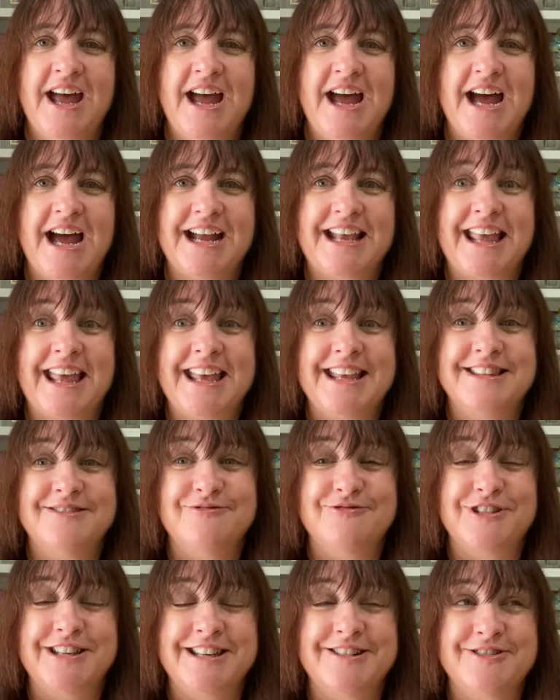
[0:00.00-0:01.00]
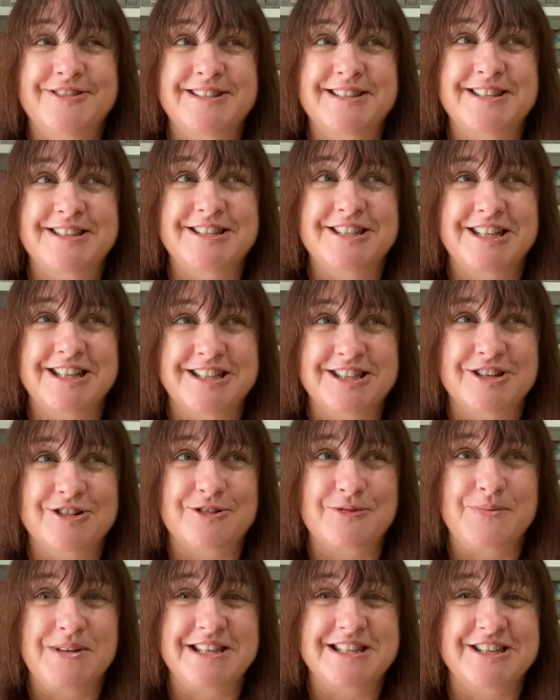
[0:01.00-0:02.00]
again she
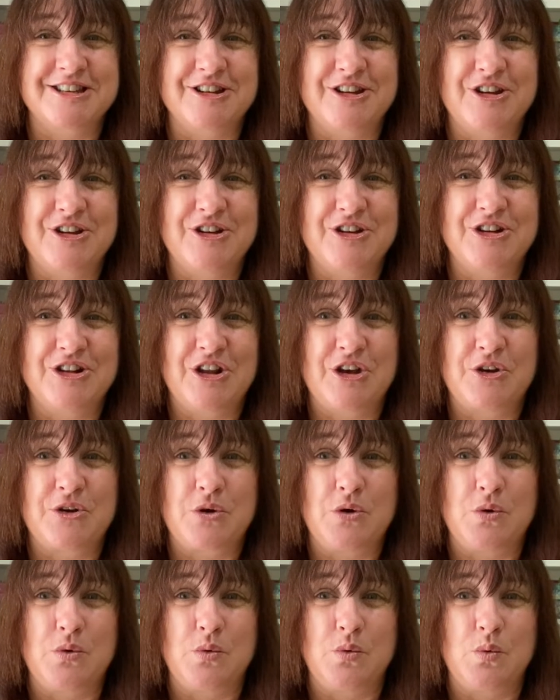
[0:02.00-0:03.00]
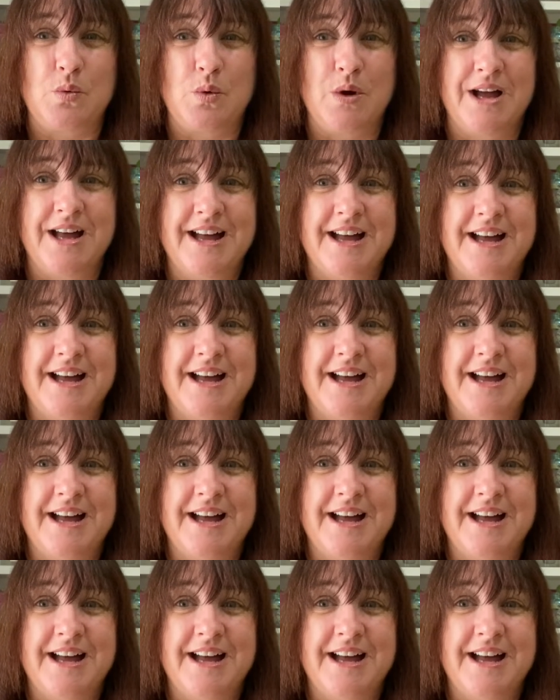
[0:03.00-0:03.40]
took me to her local